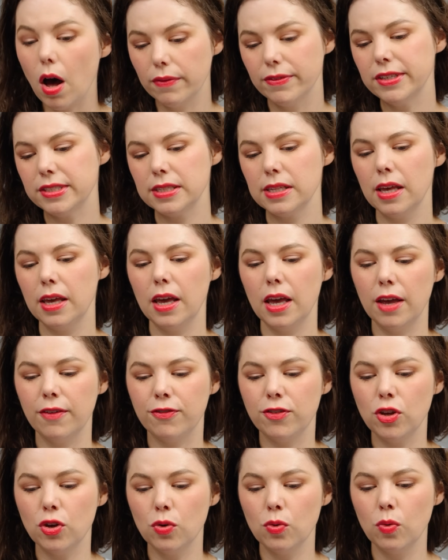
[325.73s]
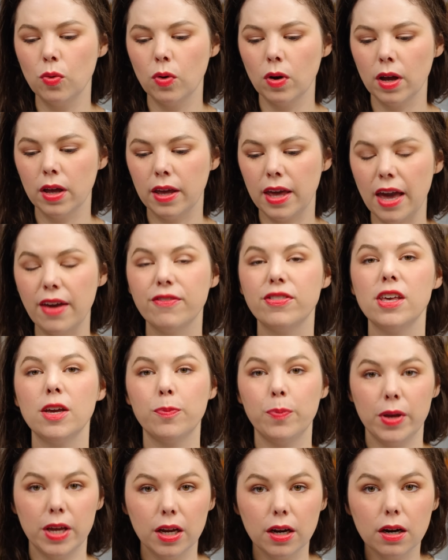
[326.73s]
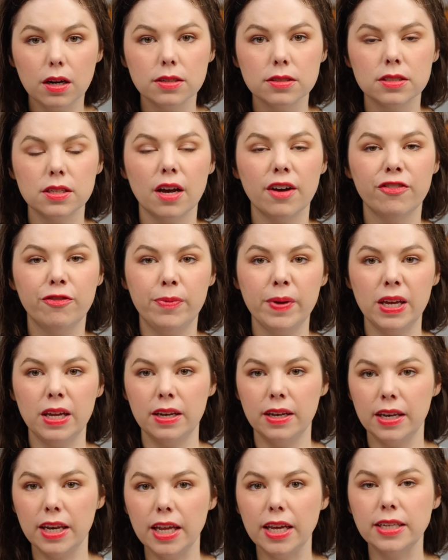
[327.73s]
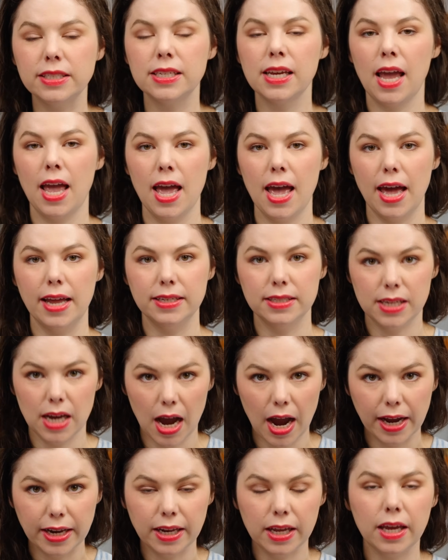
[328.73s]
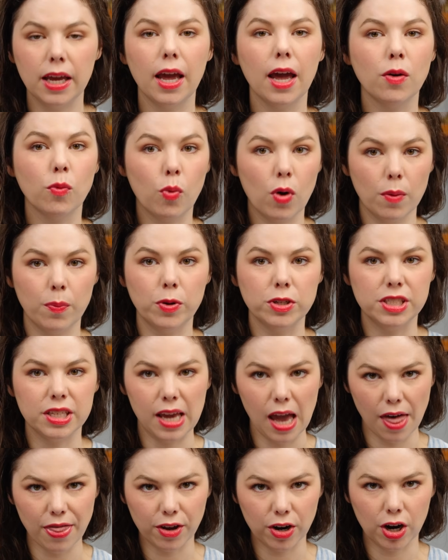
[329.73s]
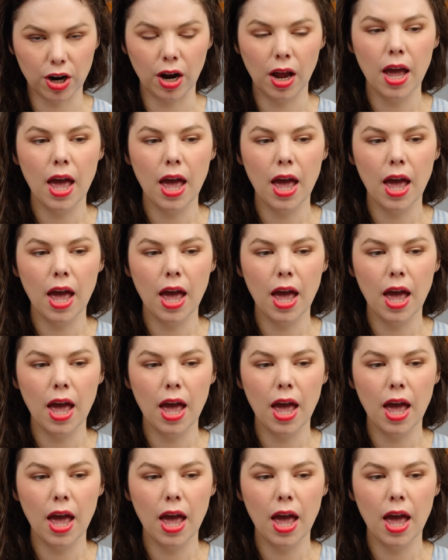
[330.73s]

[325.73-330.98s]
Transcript: obviously, if you gave the appearance of being neat, and tidy and well put together